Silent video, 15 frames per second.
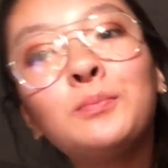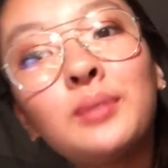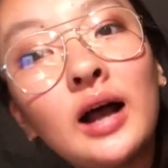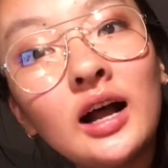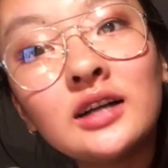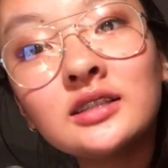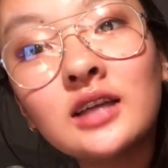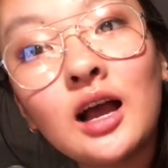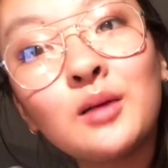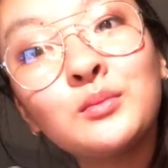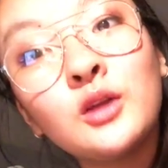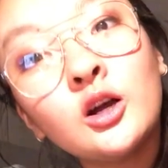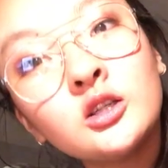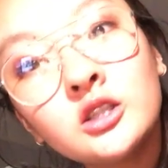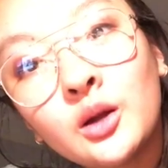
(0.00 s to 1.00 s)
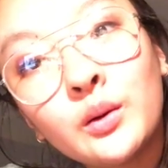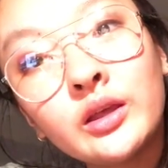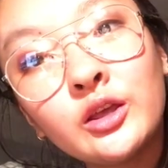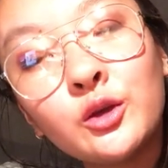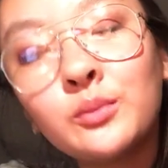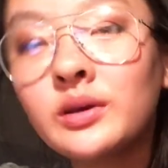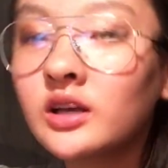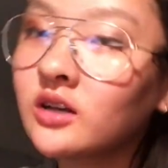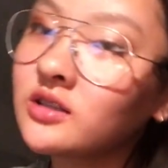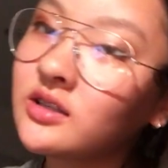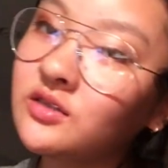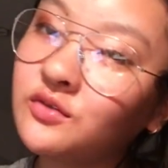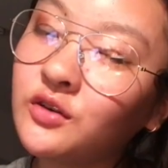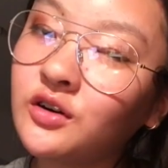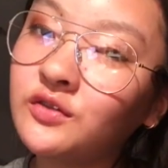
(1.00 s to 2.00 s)
But I'm not showing you because
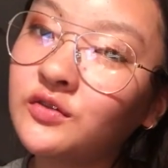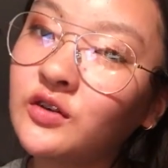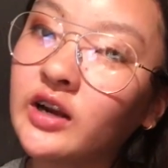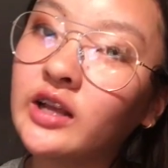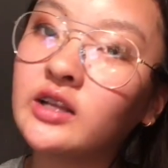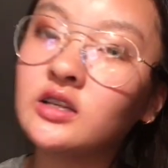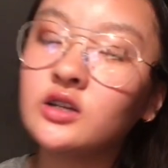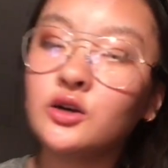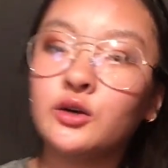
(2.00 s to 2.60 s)
it's for a friend